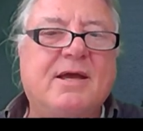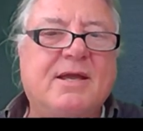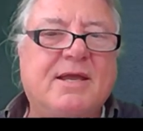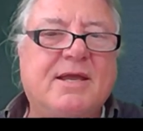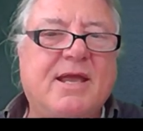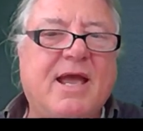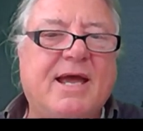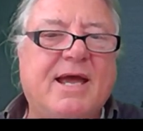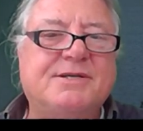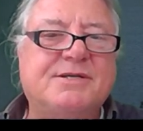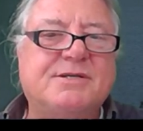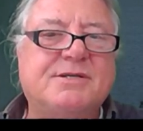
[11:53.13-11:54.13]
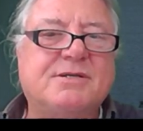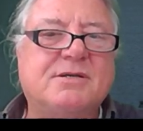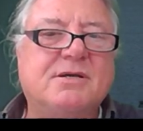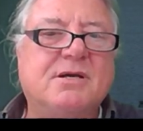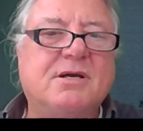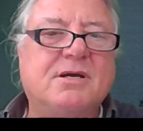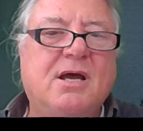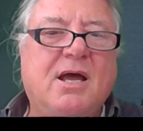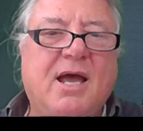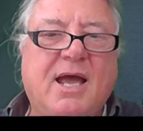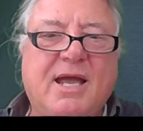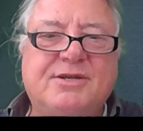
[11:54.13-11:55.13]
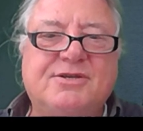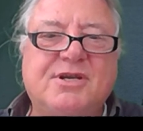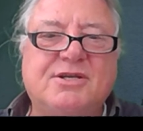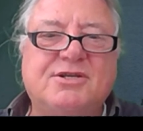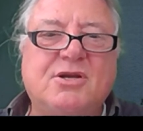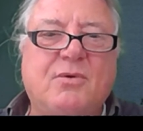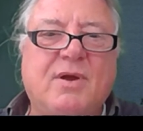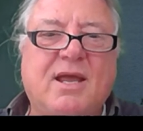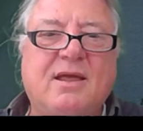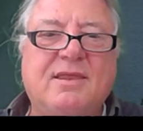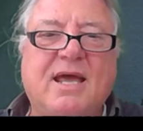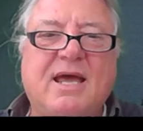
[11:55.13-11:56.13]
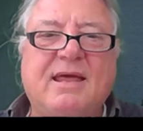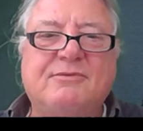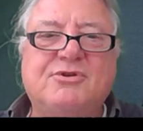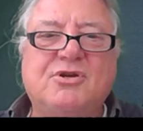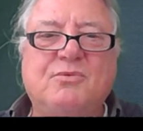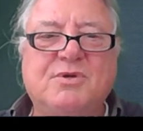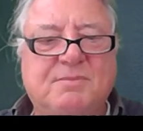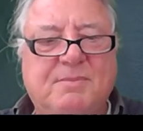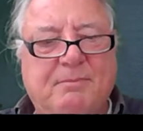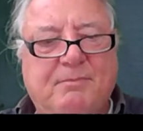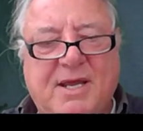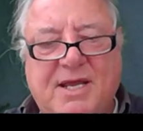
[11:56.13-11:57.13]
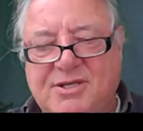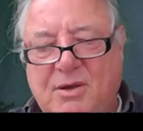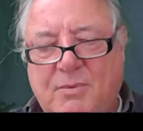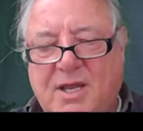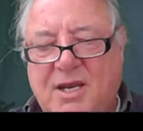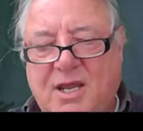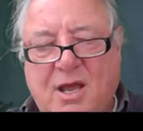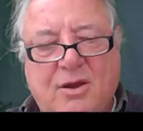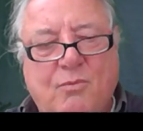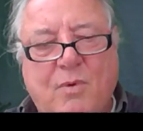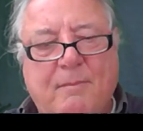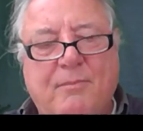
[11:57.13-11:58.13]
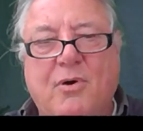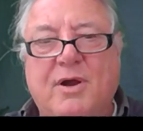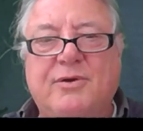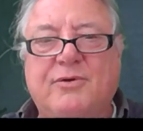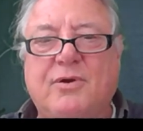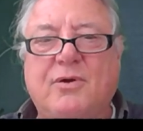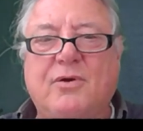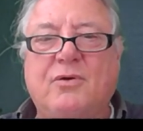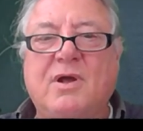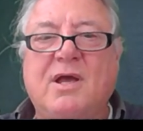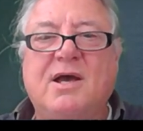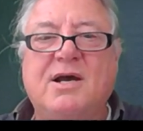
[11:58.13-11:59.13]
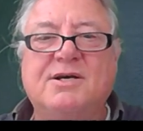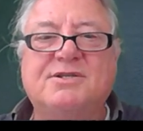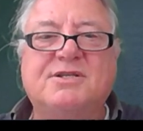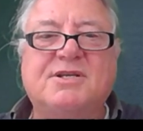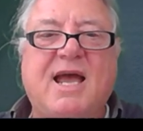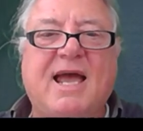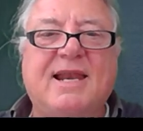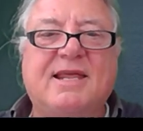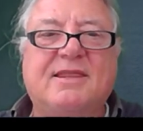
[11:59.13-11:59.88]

Yes, it's just doing now. That two was a bit big, so we're going to go to one point two as a scaling